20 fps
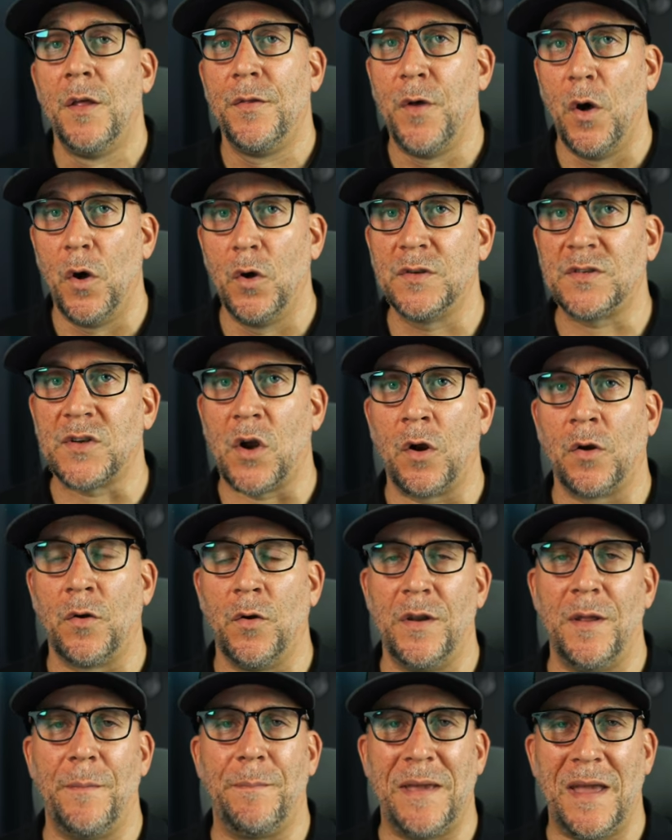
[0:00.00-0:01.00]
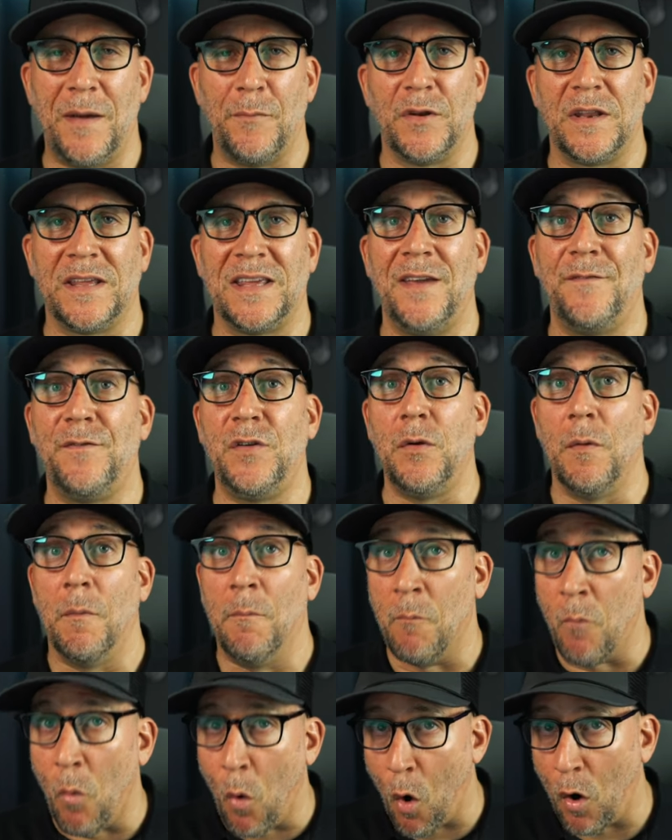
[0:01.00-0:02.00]
Those are going to be able to give you
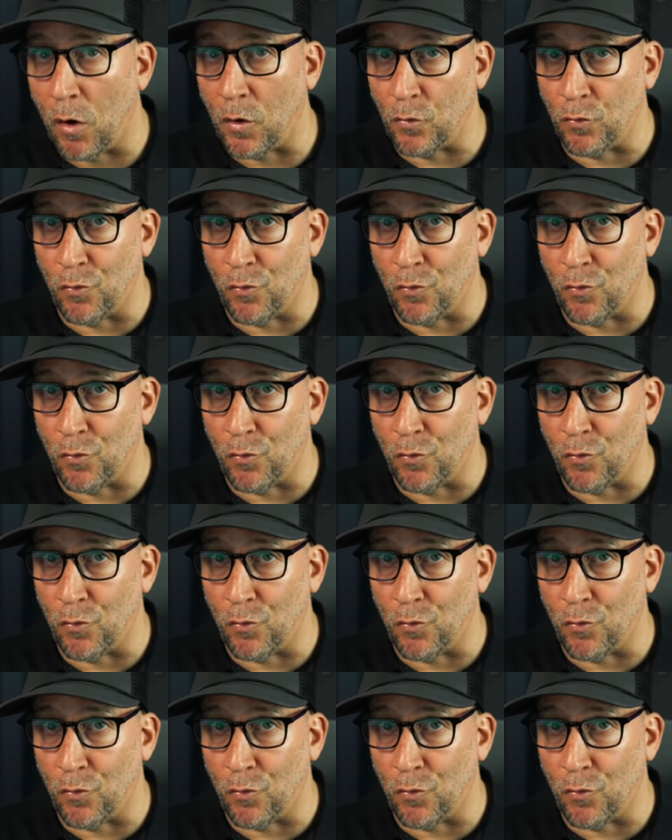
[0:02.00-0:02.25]
more